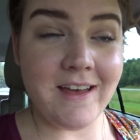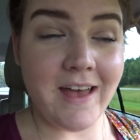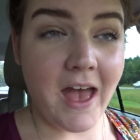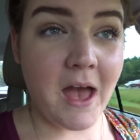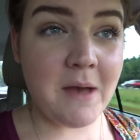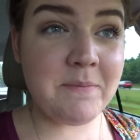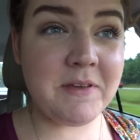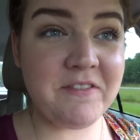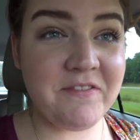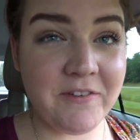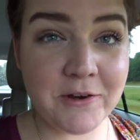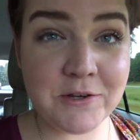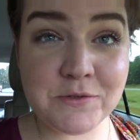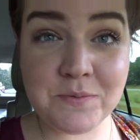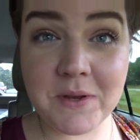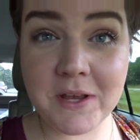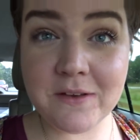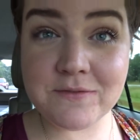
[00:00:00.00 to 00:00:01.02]
happy
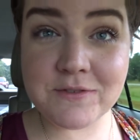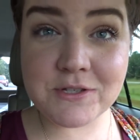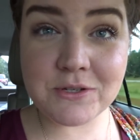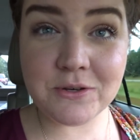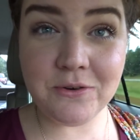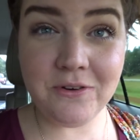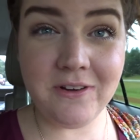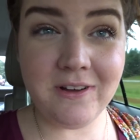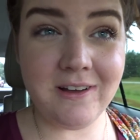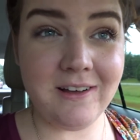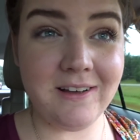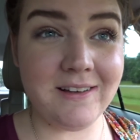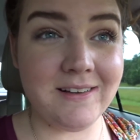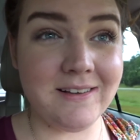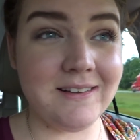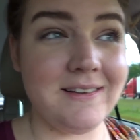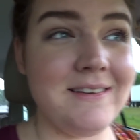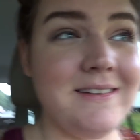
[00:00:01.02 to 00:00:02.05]
first week of school.